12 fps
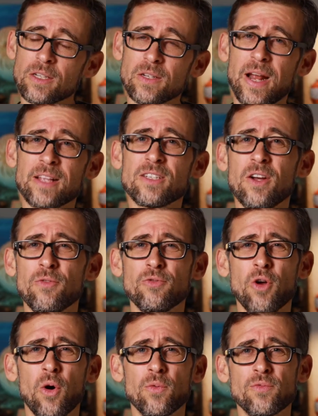So that's
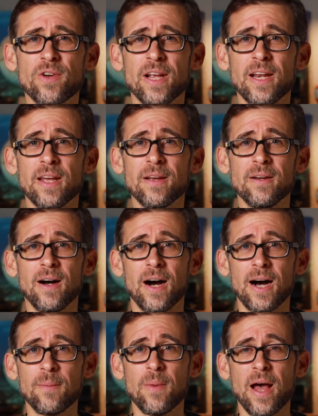not really
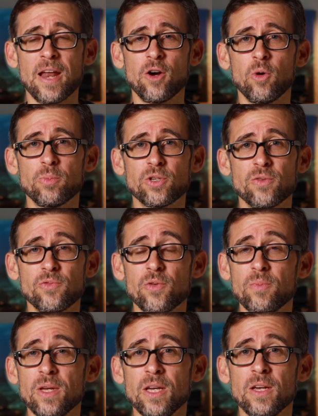an option for
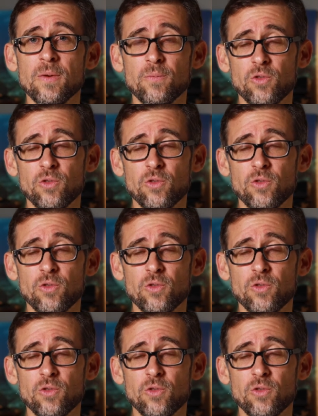me